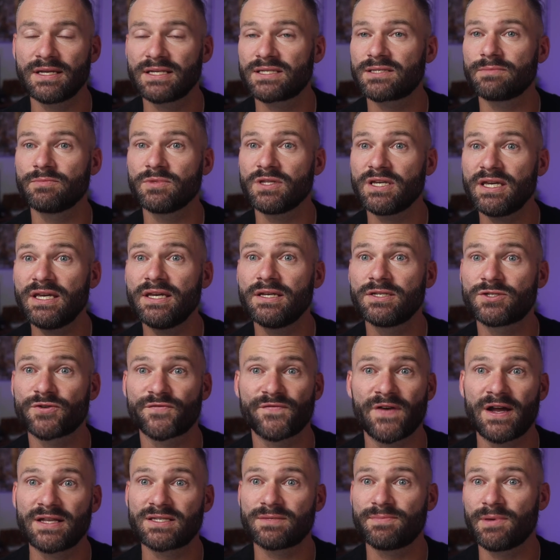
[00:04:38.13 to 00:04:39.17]
get some leads or
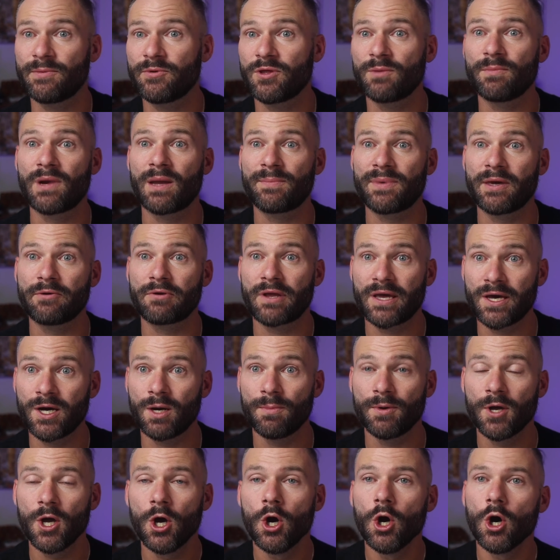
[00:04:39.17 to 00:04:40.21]
find some people that might be able to
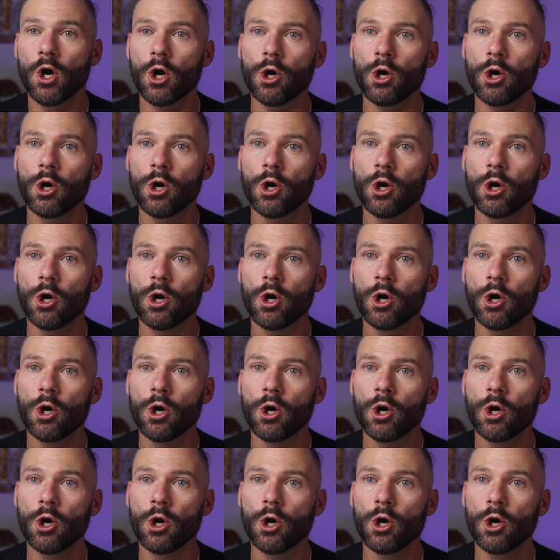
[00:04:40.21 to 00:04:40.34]
help,